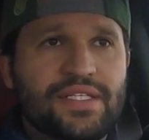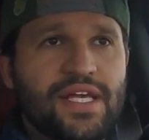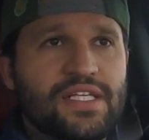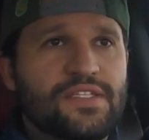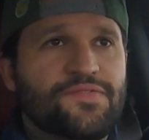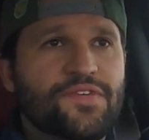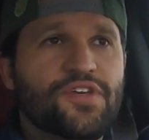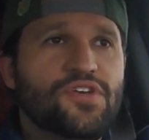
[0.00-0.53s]

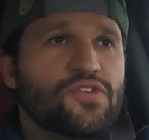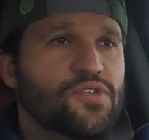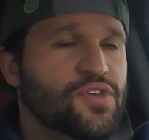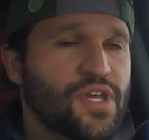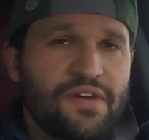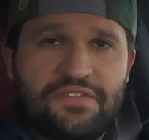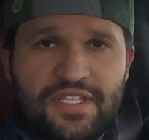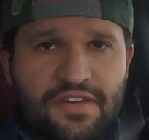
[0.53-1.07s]
sense for you
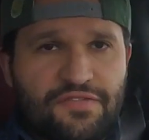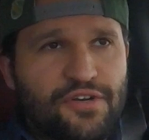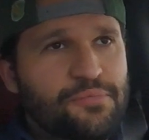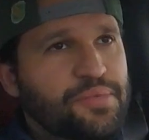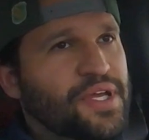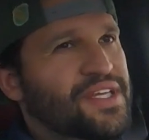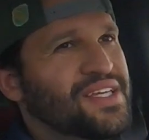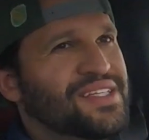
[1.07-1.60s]
and you have a different
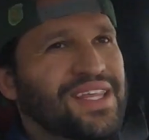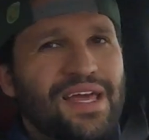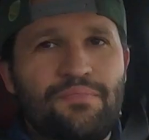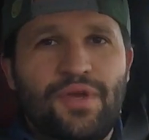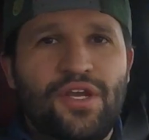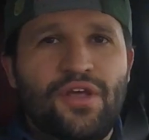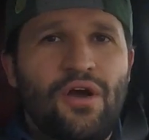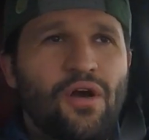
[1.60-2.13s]
opinion, let
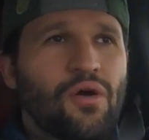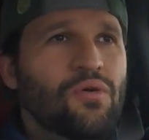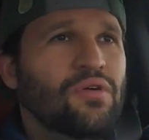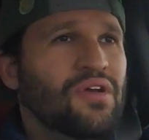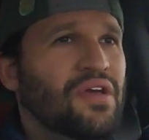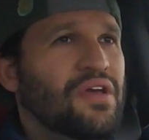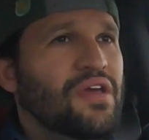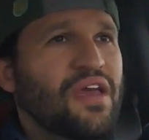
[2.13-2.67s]
me know.